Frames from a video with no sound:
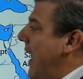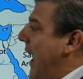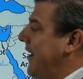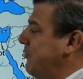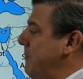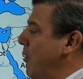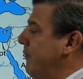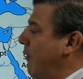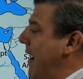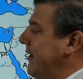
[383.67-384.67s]
And as we
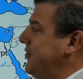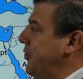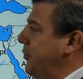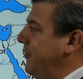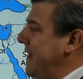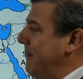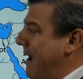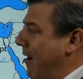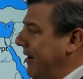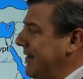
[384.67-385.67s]
move around to the
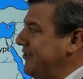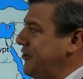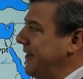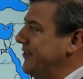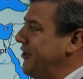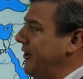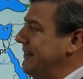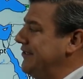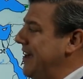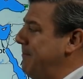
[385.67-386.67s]
Americas, you can
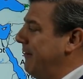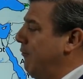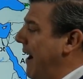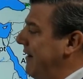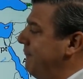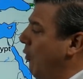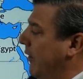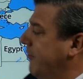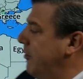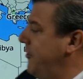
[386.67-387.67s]
certainly see a bit of rain
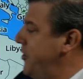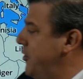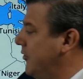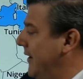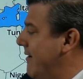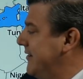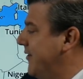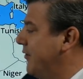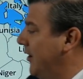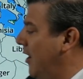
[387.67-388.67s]
falling through the usual areas
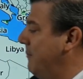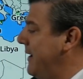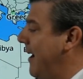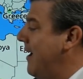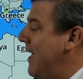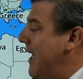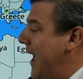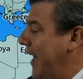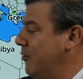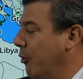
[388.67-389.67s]
of Colombia
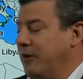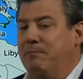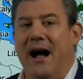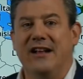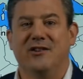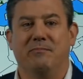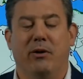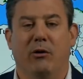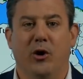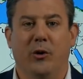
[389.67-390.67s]
and northern parts of
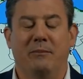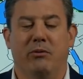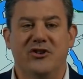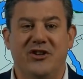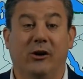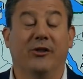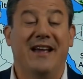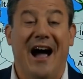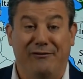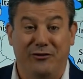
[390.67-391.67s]
Peru and Brazil,
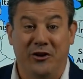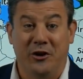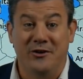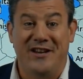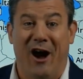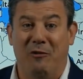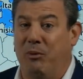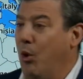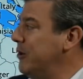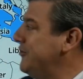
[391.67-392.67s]
the afternoon
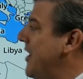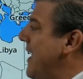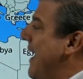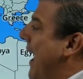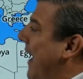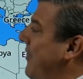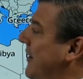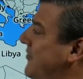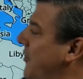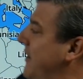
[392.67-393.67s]
downpours. And then
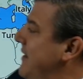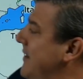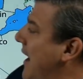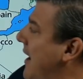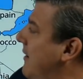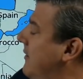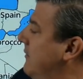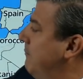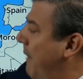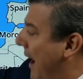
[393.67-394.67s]
into the uh,
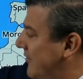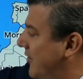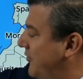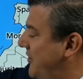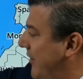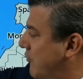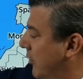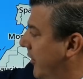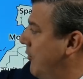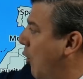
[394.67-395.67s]
parts of
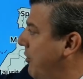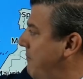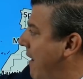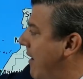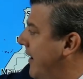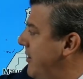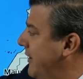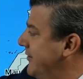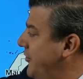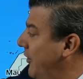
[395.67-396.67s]
Central and North America, you
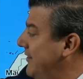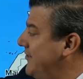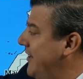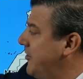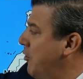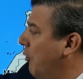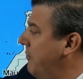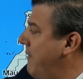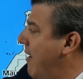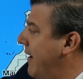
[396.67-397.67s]
can certainly see into North
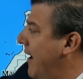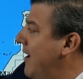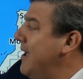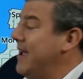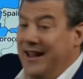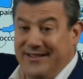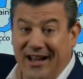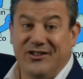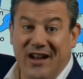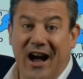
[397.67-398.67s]
America, it
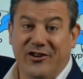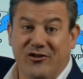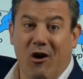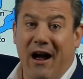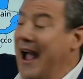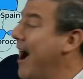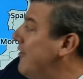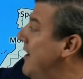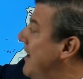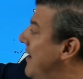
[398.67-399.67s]
does start to dry
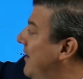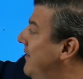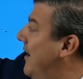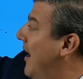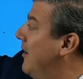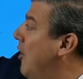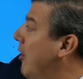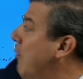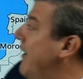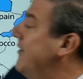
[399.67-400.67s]
out and uh, going
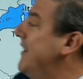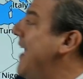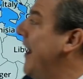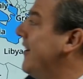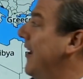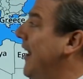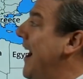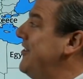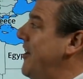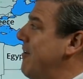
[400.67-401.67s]
right into Canada,
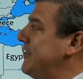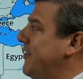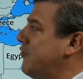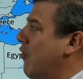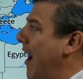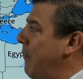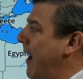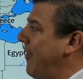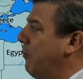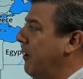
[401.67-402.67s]
large areas of dry
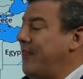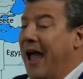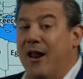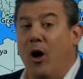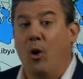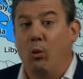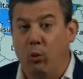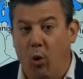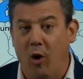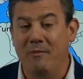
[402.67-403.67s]
weather with that
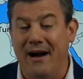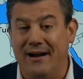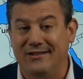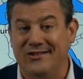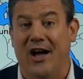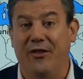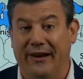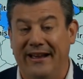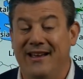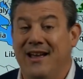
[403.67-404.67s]
warmer
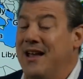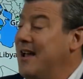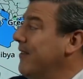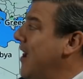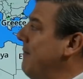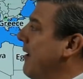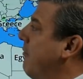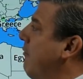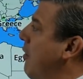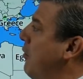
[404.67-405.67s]
southerly coming
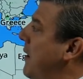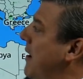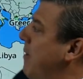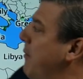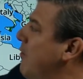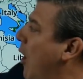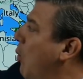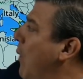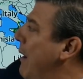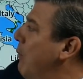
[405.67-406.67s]
through, but we've got
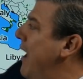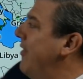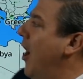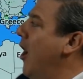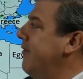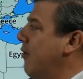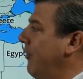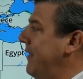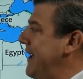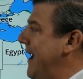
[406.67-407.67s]
wet weather over
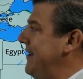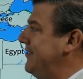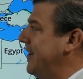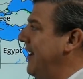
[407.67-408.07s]
on the eastern